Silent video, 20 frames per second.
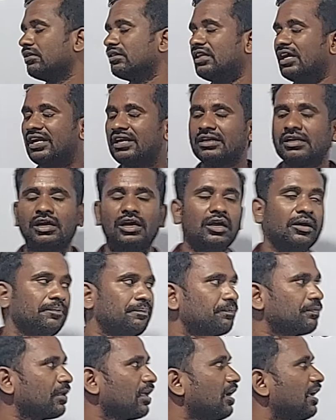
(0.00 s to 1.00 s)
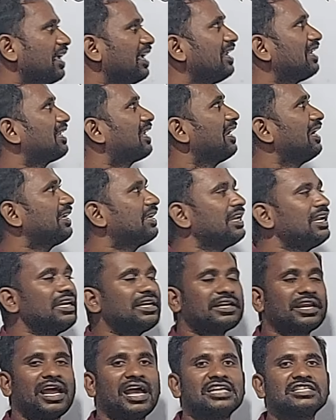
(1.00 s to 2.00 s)
that in
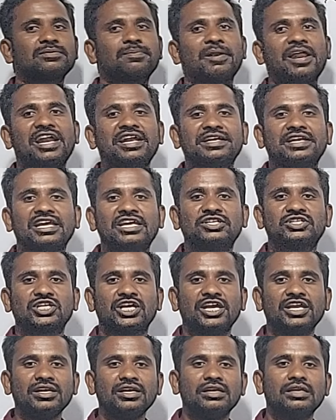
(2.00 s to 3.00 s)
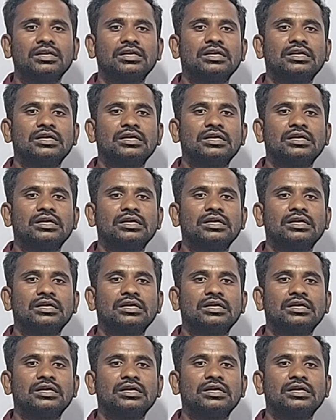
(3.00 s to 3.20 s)
kidney transplantation